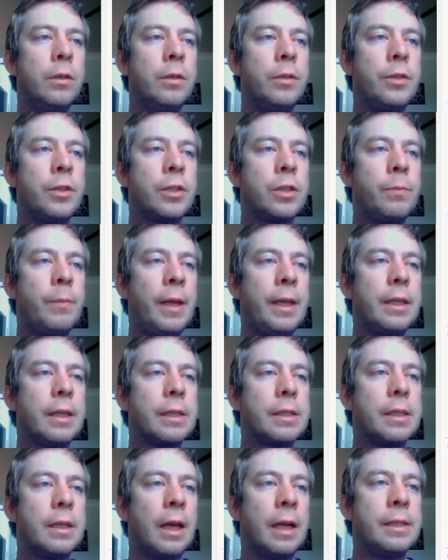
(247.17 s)
Just make
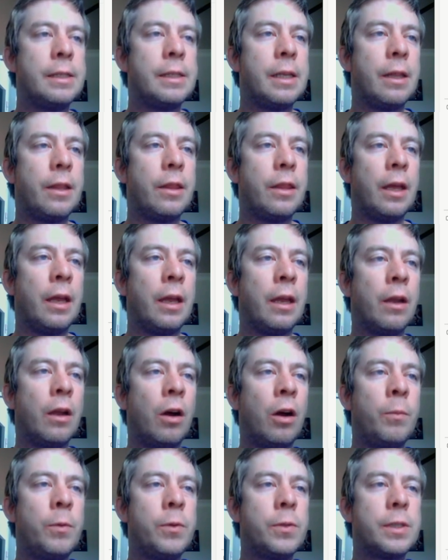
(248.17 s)
this nice and thin,
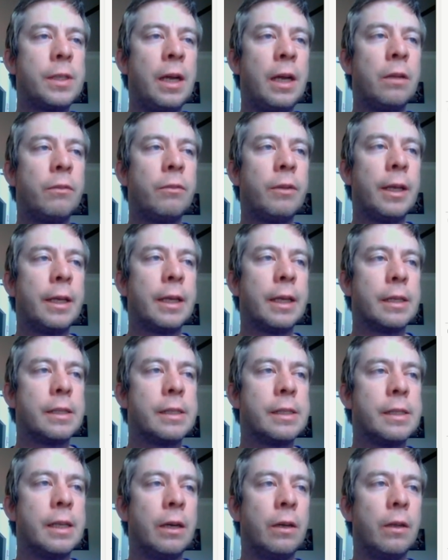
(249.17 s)
almost kind of like
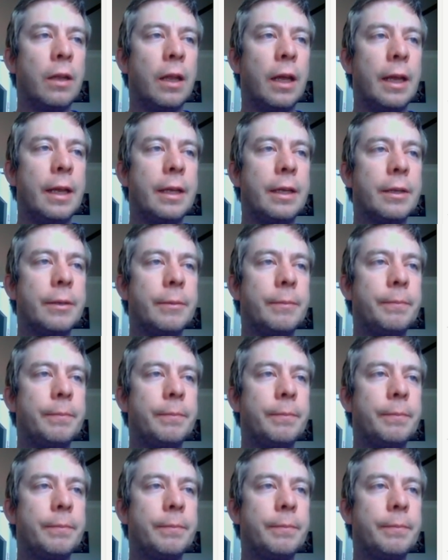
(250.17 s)
Excel-like.